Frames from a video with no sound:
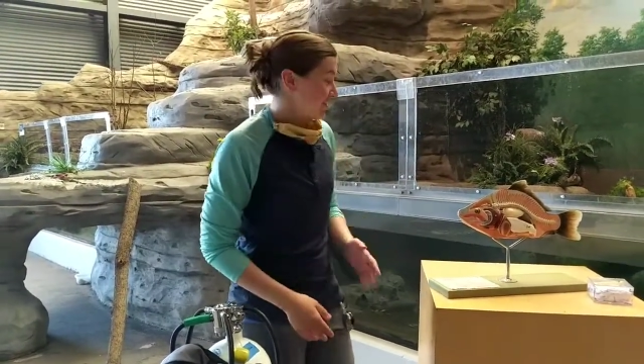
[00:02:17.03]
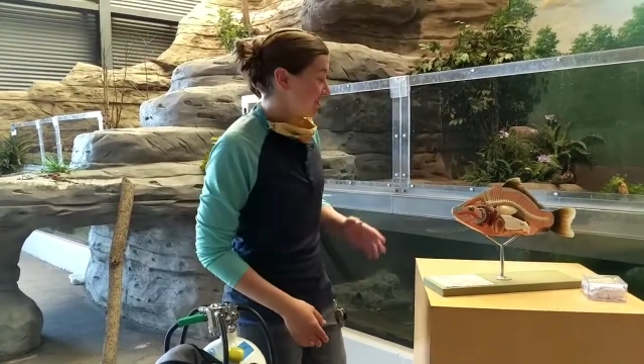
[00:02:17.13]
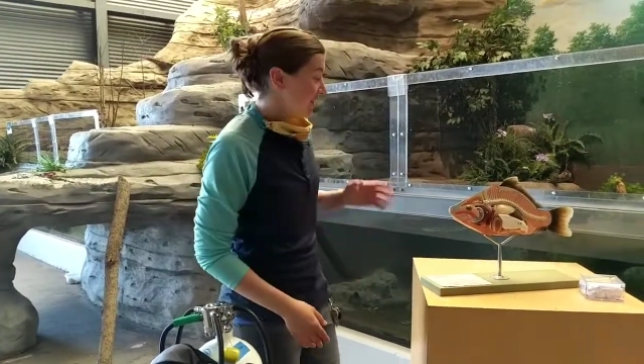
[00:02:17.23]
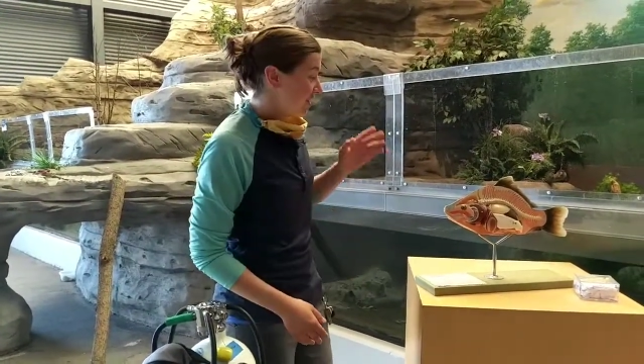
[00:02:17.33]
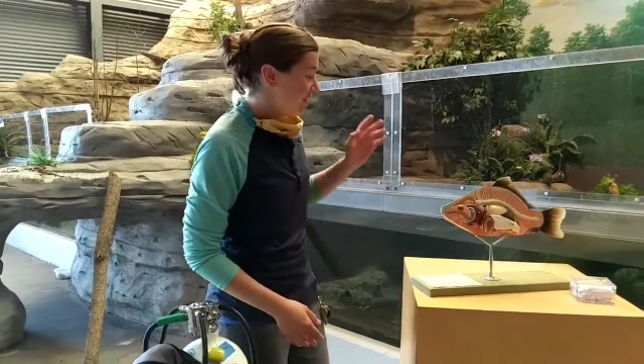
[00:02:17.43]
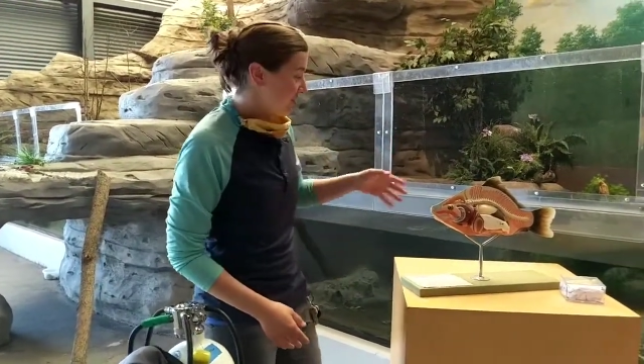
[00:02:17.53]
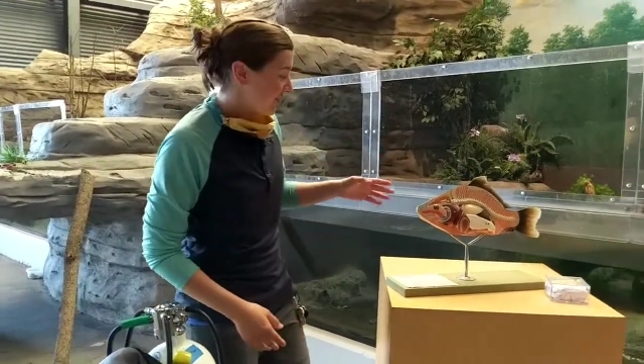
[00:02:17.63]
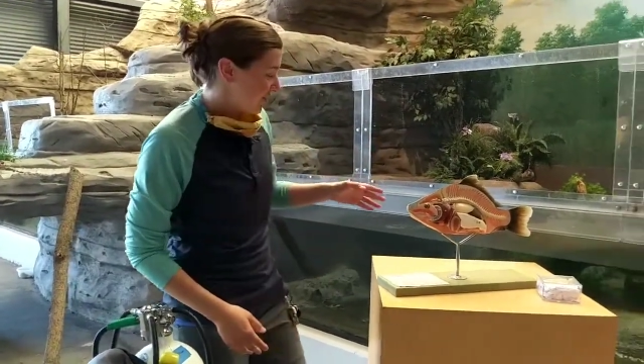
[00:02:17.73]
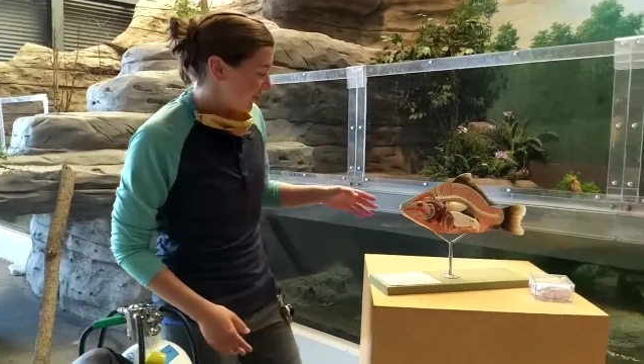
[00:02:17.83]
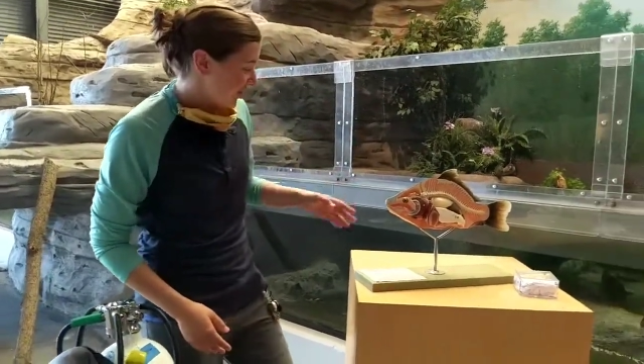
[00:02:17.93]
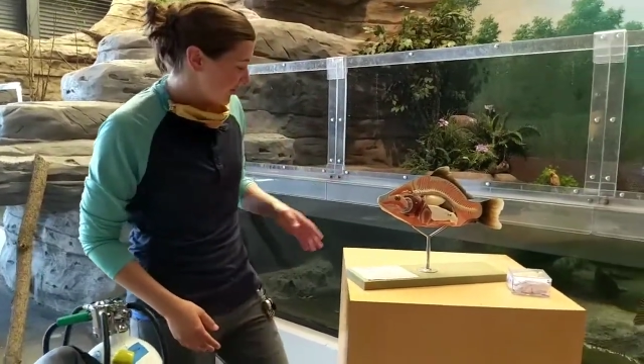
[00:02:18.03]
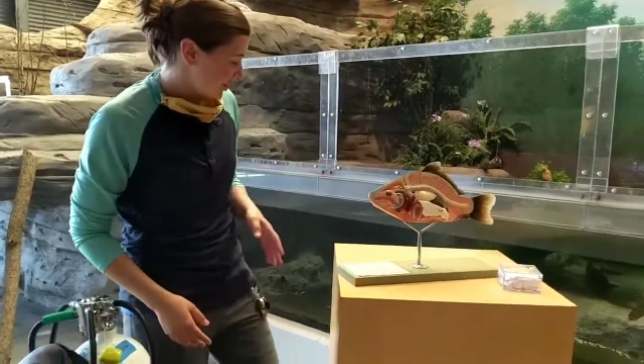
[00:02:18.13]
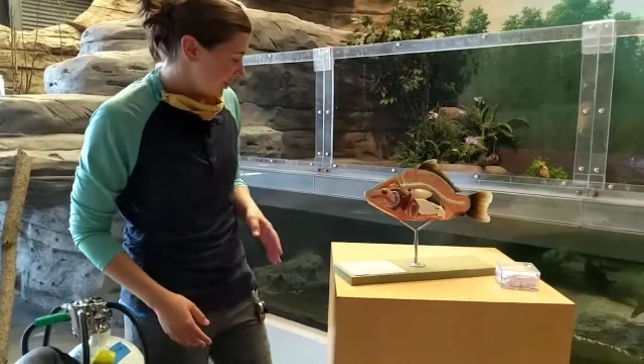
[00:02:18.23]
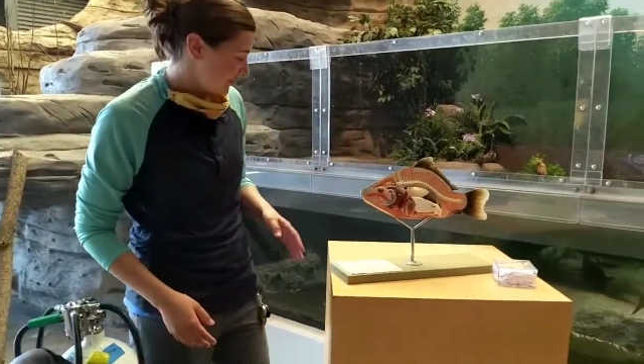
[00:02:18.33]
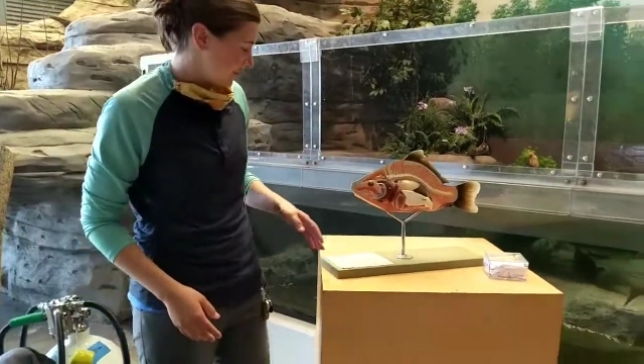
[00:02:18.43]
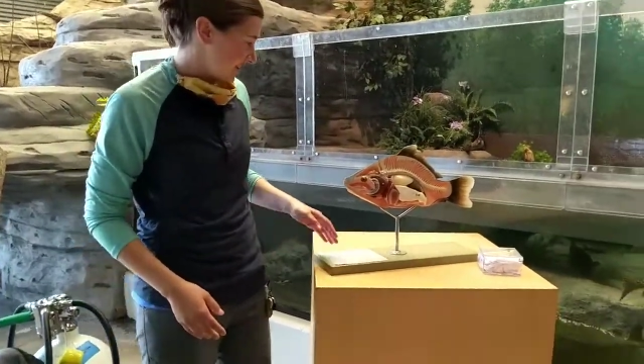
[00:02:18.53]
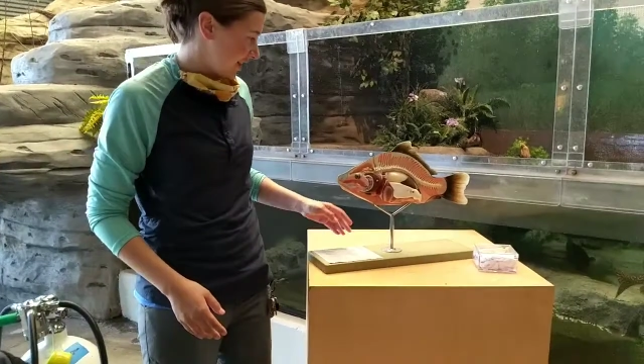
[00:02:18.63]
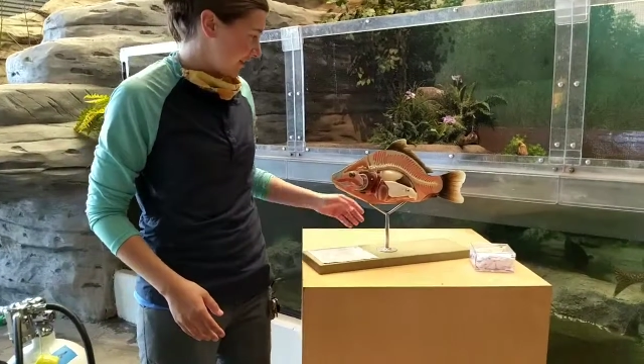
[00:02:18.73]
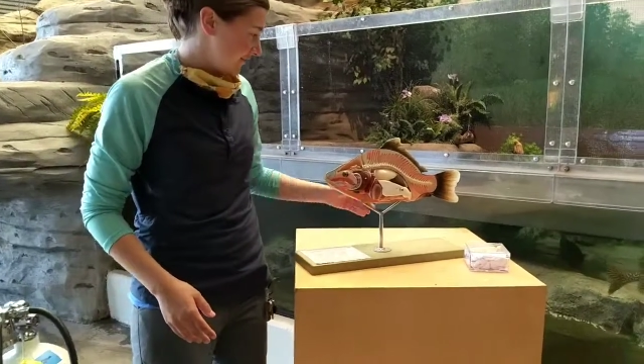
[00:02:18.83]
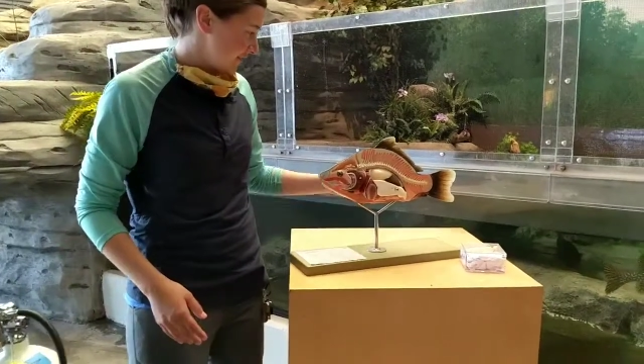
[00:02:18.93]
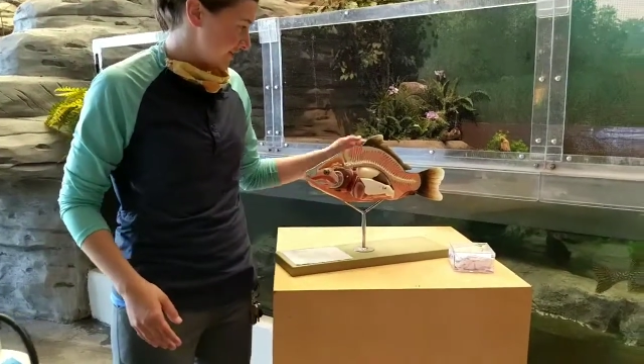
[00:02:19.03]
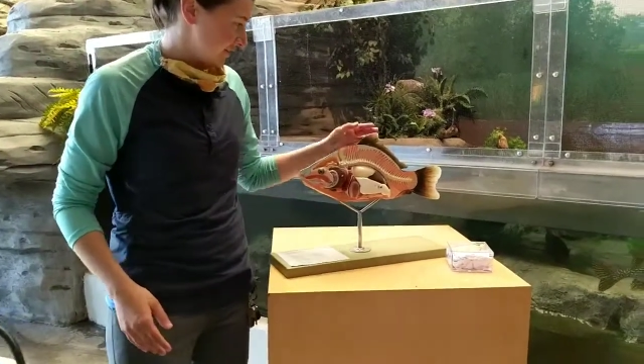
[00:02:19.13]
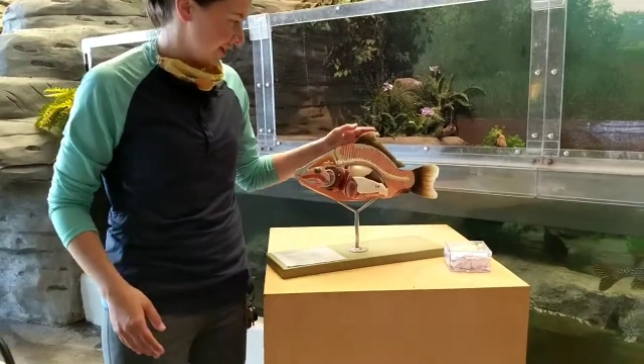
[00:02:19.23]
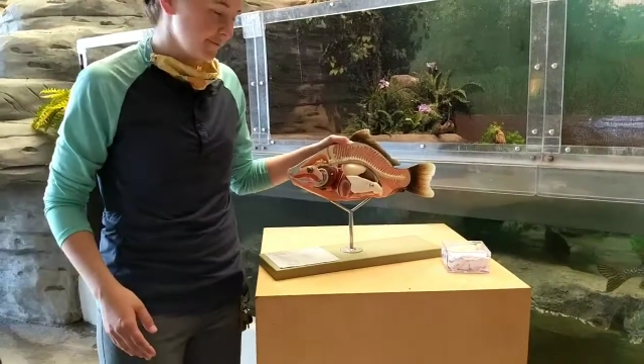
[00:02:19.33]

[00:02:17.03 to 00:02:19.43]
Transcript: So over here, if we look at our fish friend,